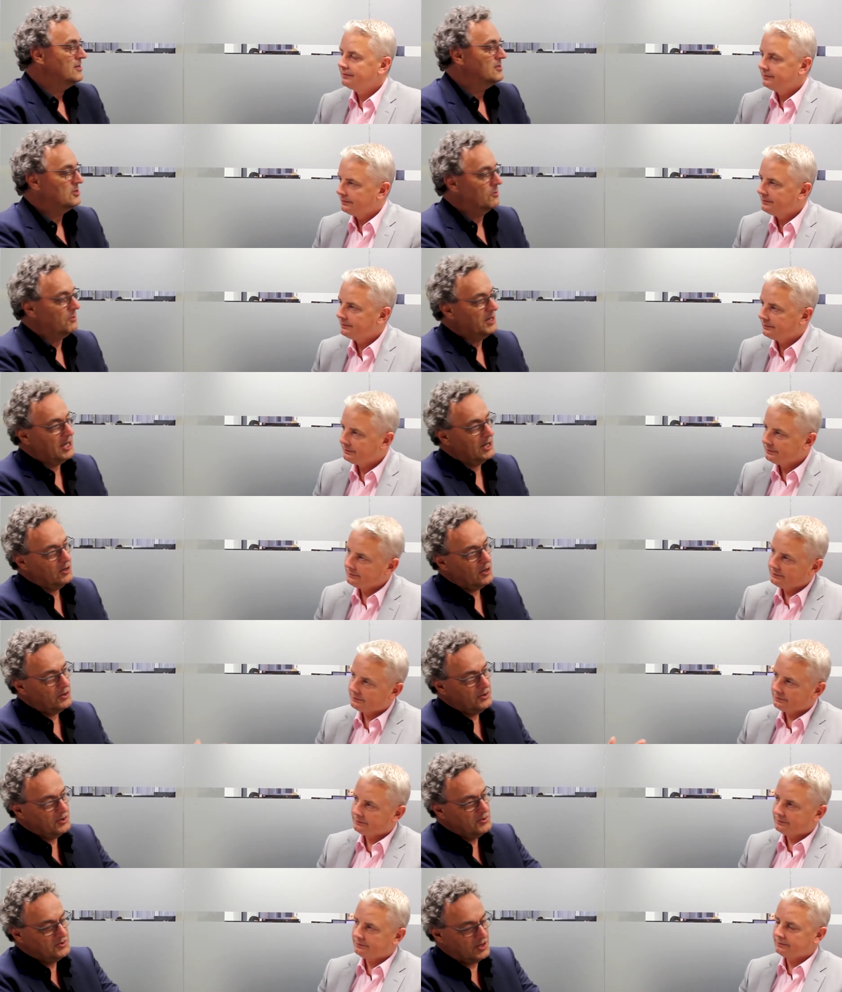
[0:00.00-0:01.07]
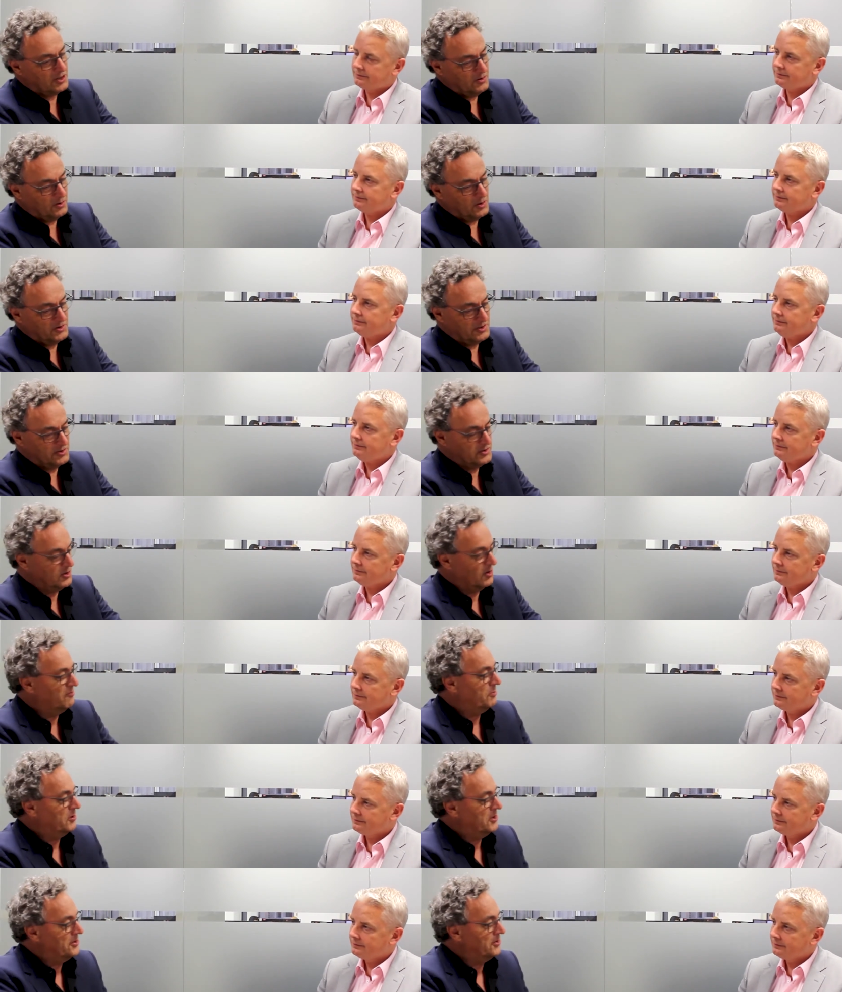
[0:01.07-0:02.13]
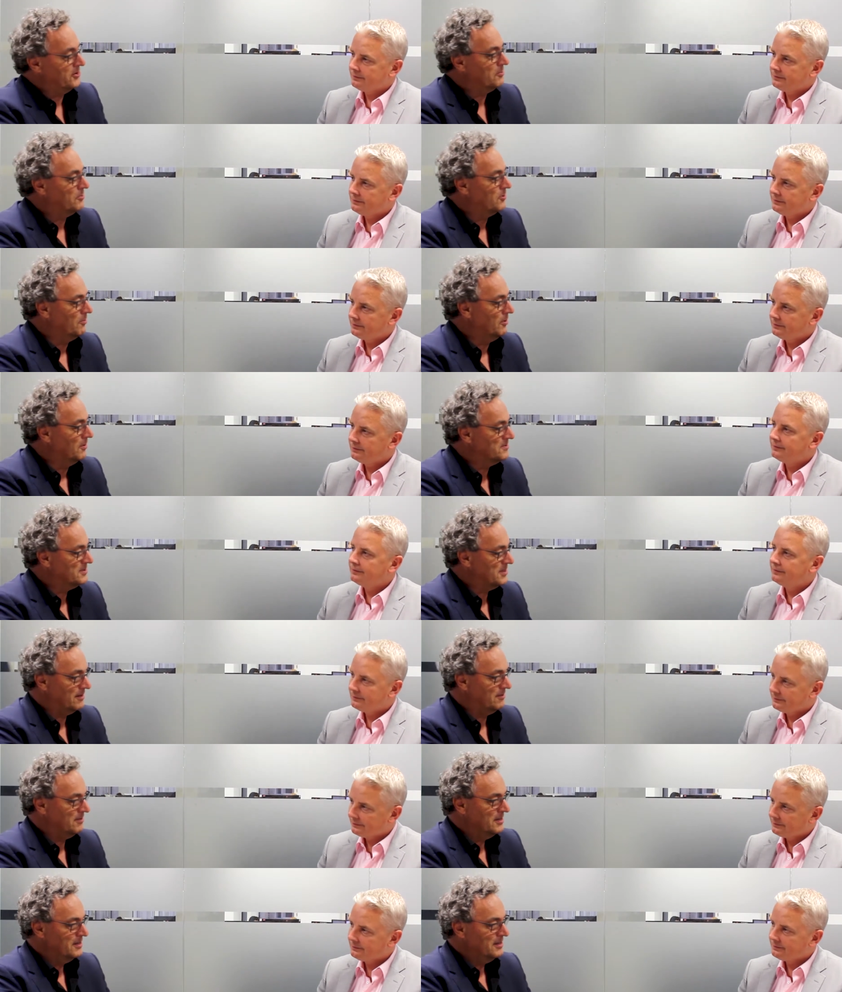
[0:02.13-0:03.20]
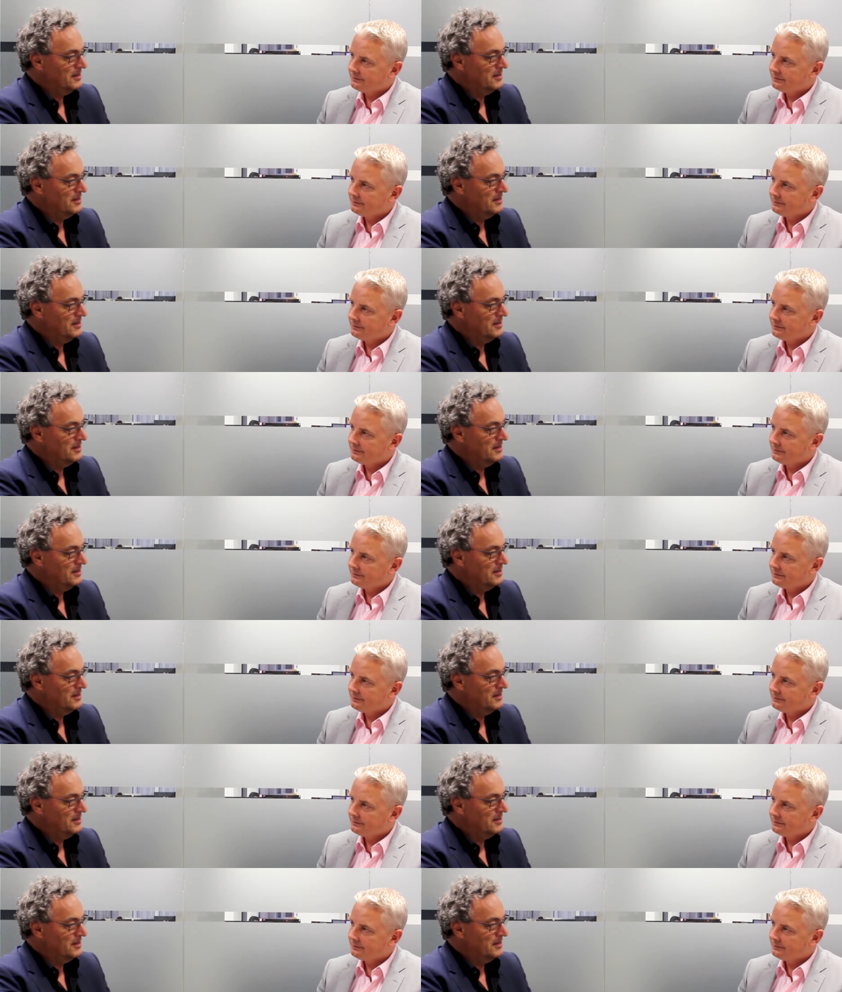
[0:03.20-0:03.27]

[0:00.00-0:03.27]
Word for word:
Speaker 1: So we cannot use technology to solve political problems. And,